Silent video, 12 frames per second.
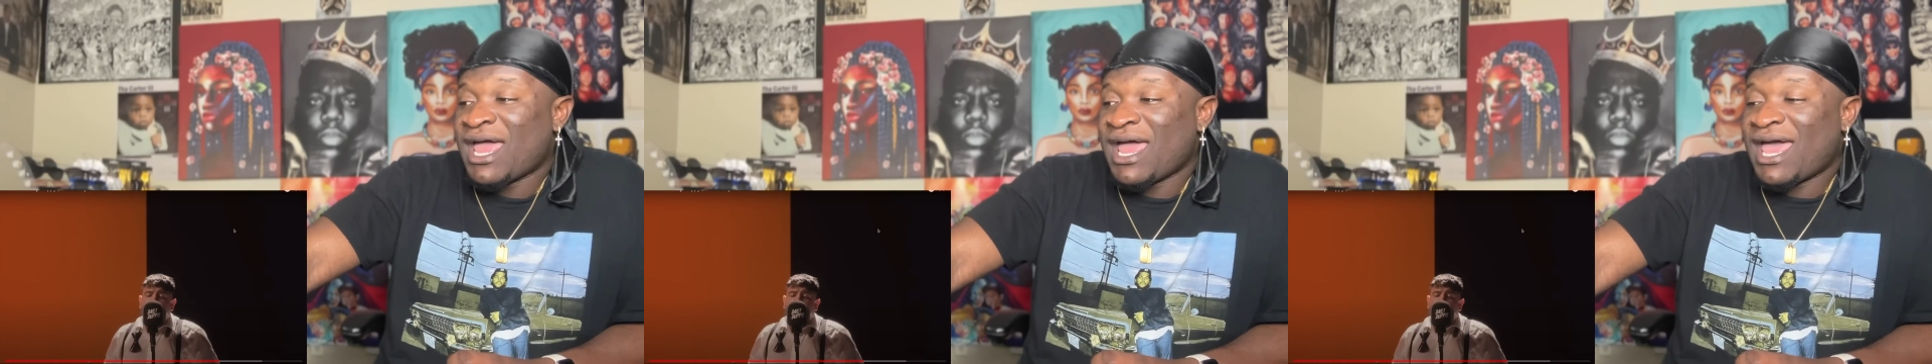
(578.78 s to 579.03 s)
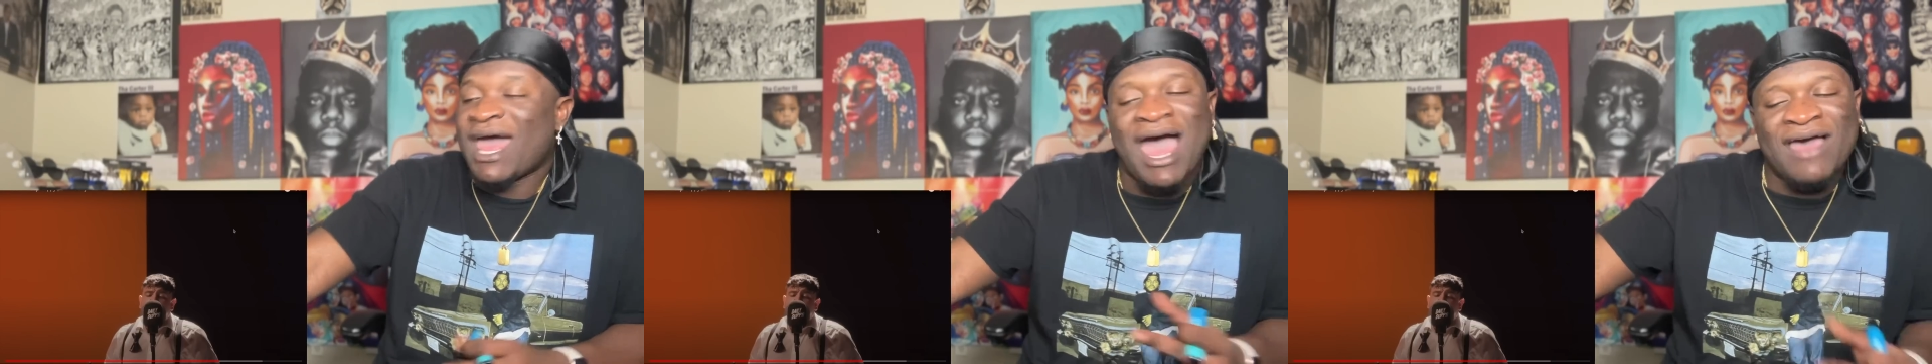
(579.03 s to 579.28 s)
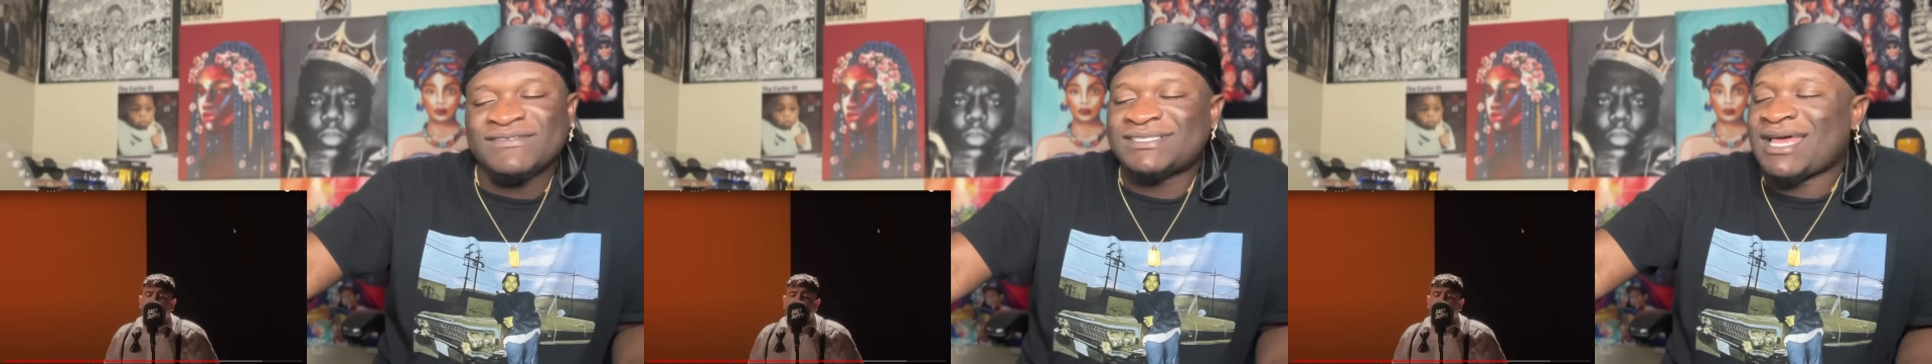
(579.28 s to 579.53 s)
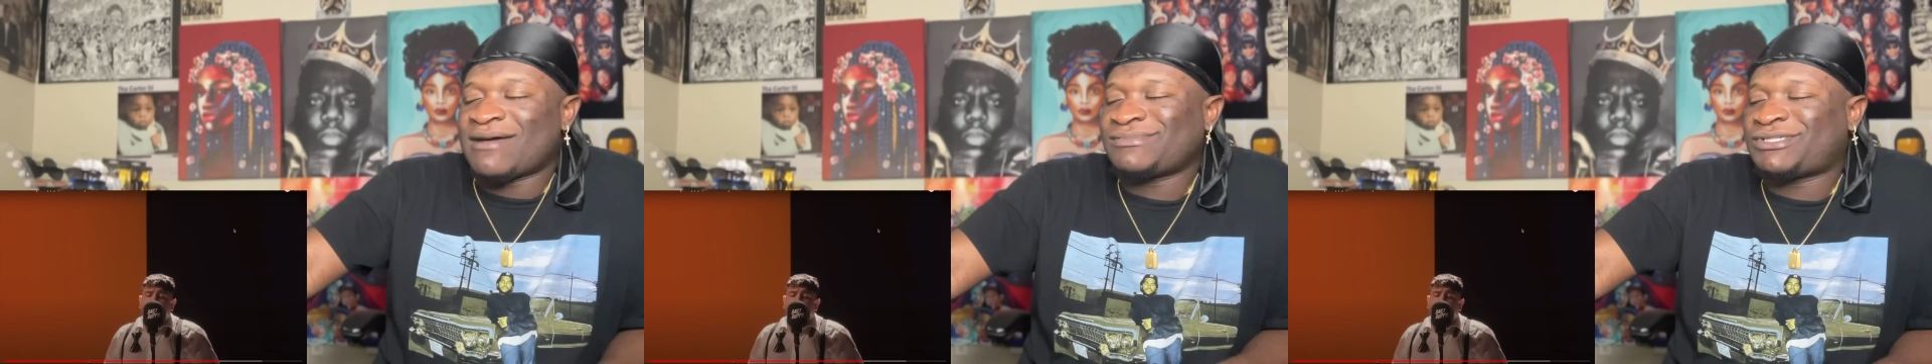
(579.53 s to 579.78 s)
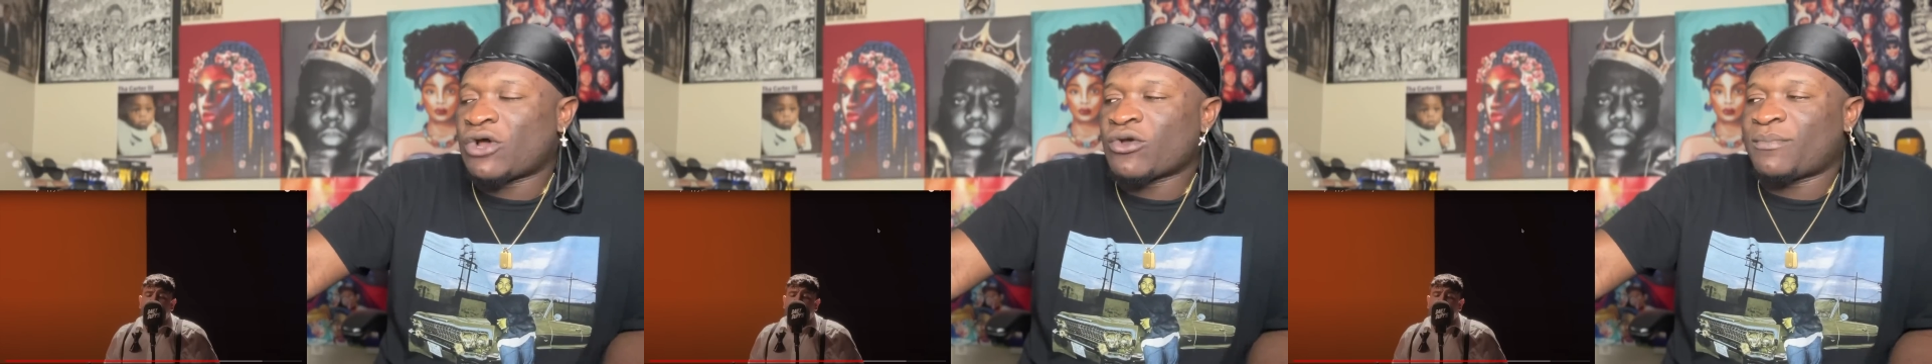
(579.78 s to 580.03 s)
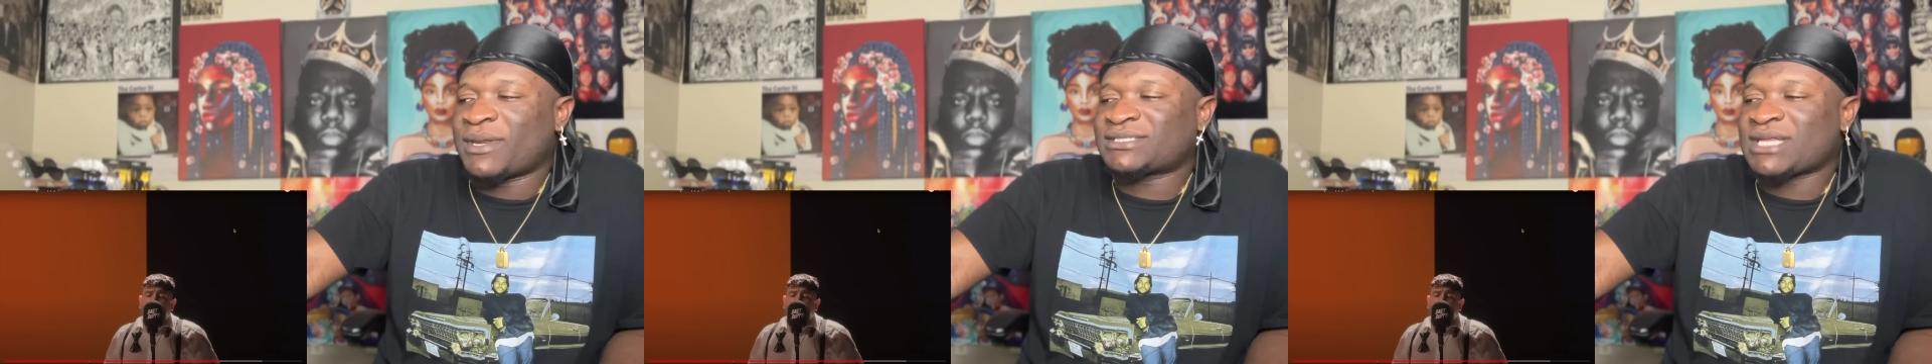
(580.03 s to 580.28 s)
And obviously, I'm joking,
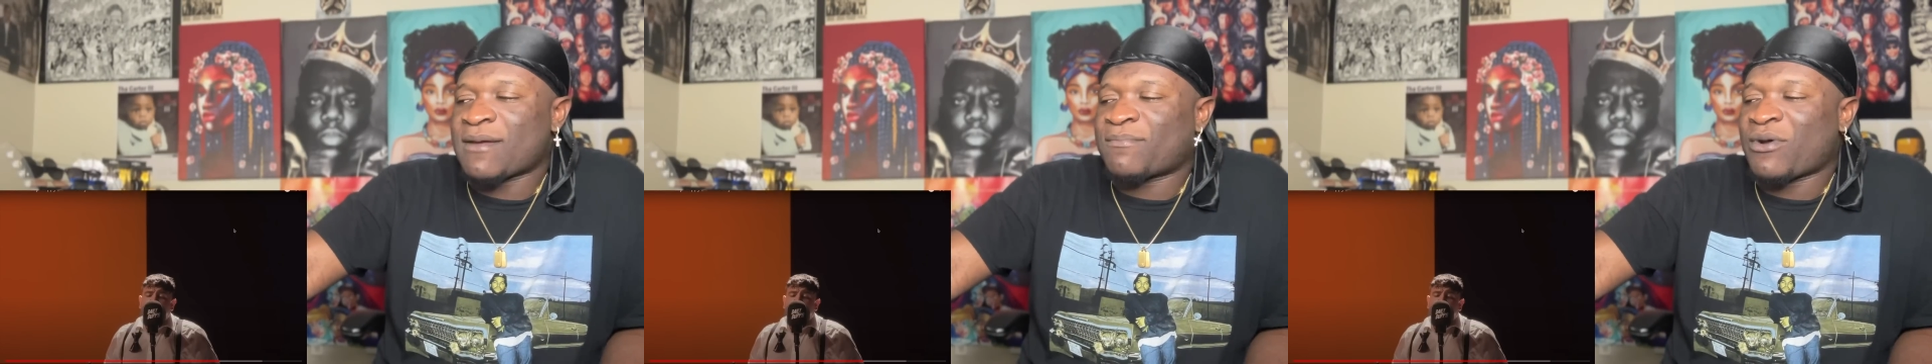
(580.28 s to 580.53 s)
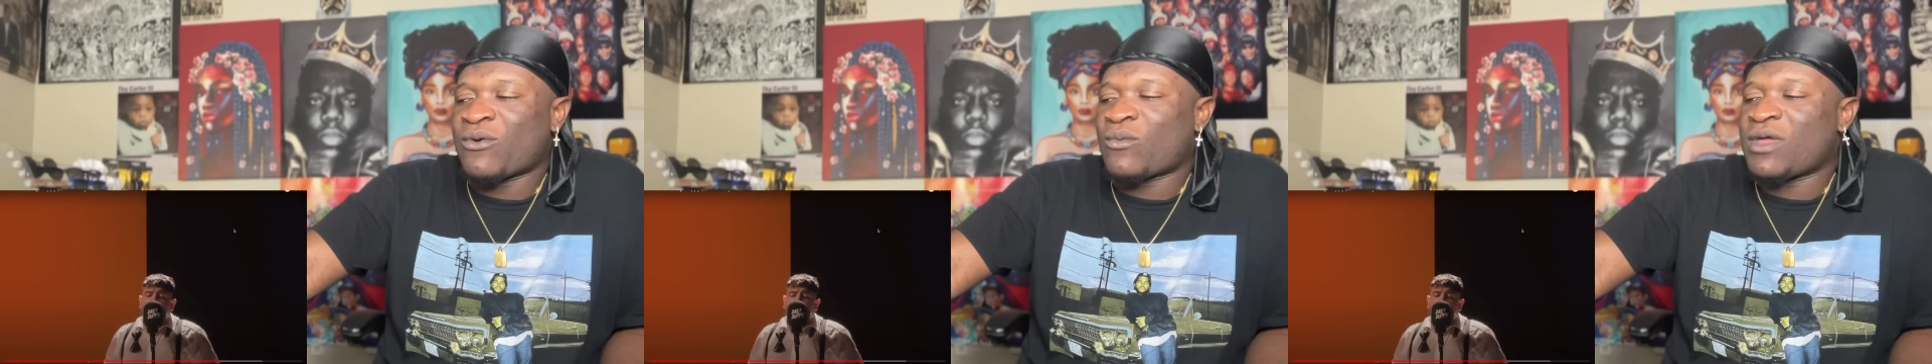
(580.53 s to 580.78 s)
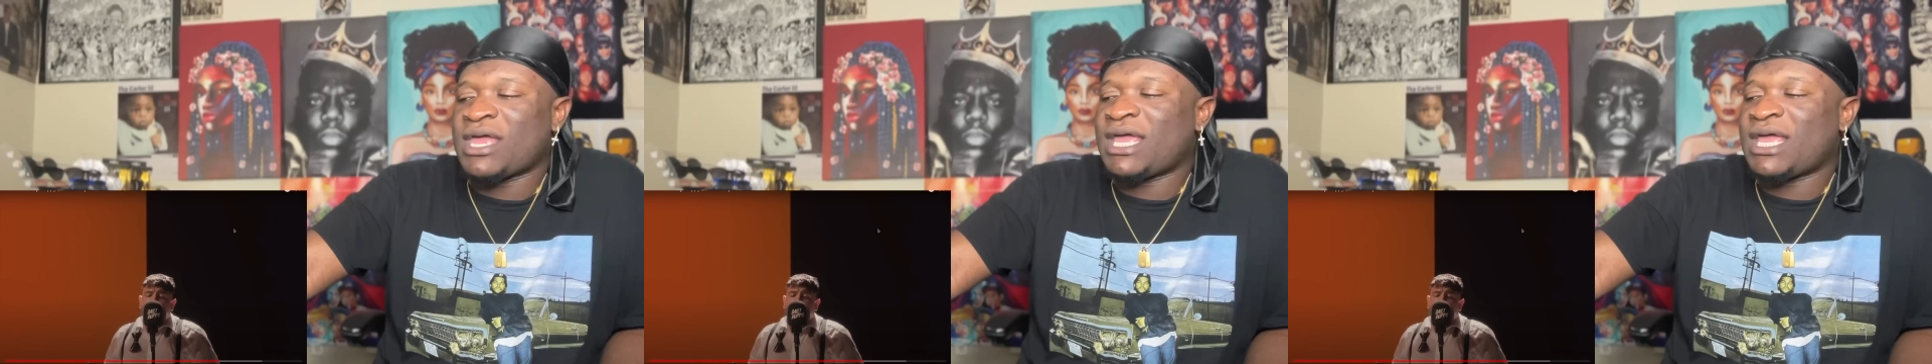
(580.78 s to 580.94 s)
but it's like, bro,